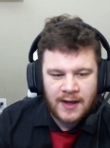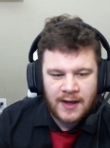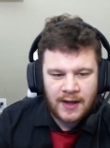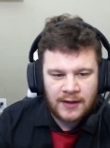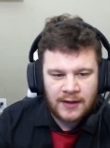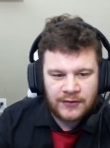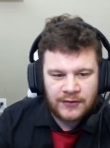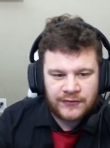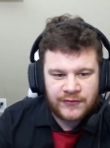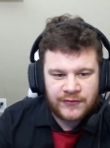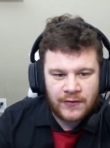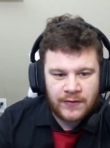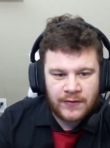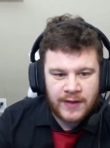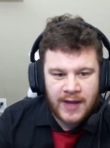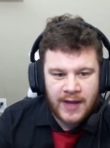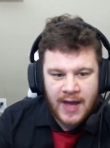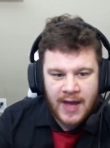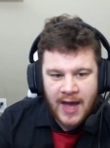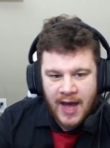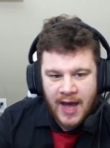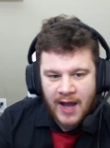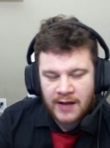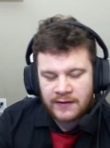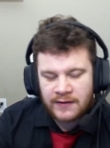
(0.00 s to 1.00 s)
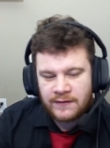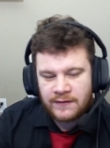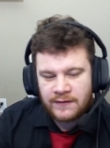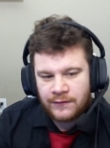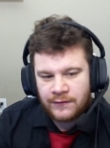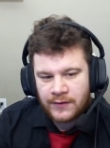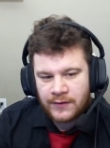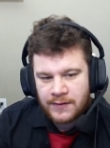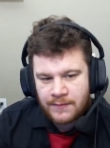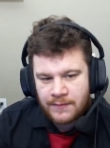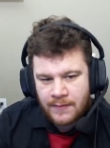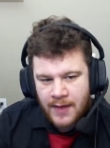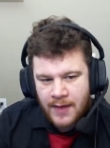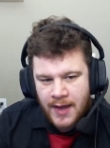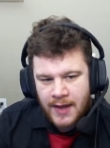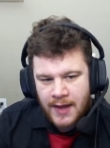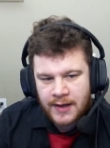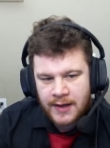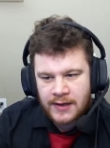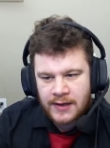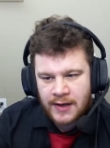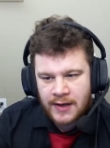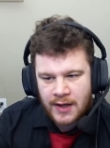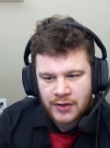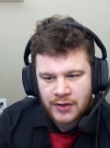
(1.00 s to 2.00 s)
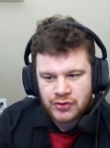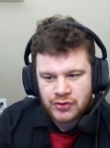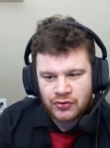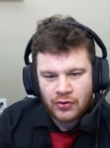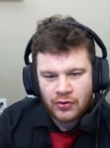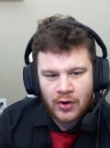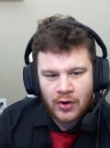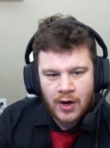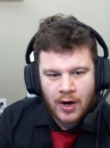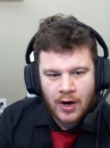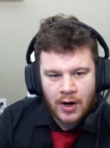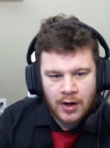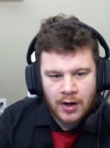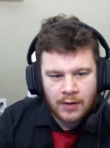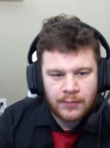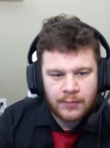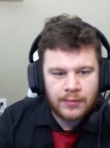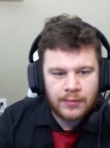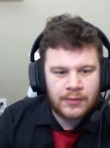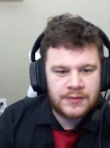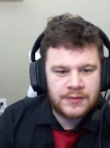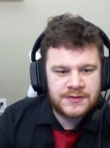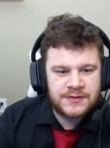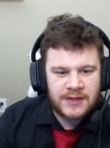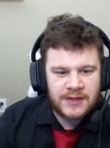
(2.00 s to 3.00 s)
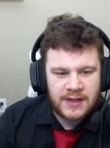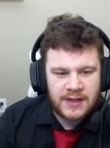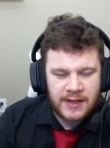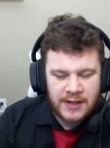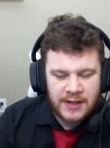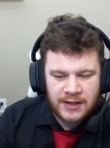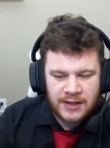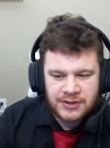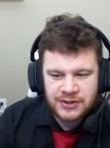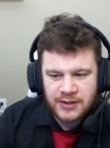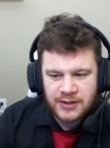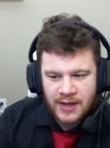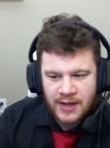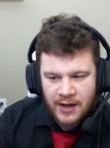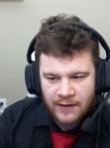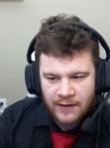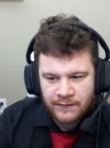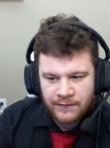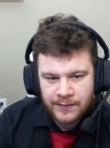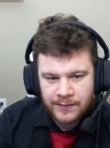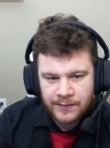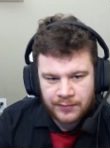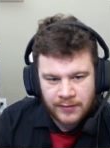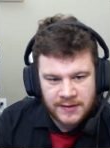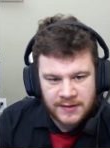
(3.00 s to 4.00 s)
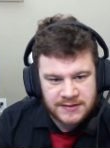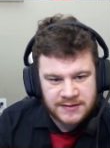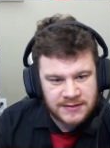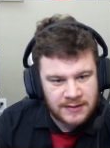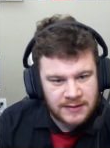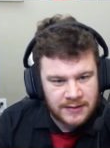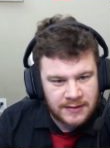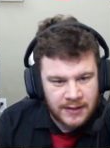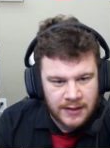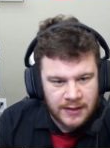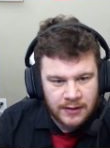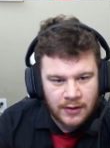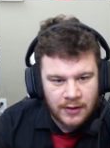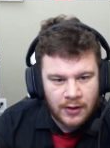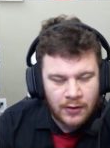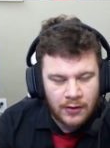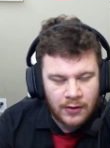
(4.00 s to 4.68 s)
And so they actively make natural harbors each and every place that they go.